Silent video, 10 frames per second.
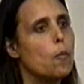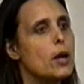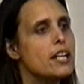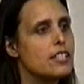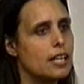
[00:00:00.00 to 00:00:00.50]

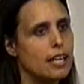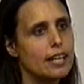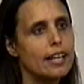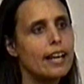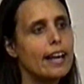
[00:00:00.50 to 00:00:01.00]
we did
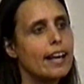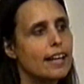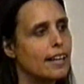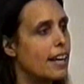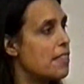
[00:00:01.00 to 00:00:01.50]

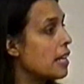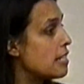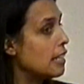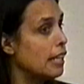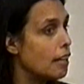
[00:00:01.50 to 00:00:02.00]
I think
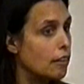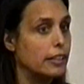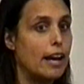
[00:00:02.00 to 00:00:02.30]
it's illegal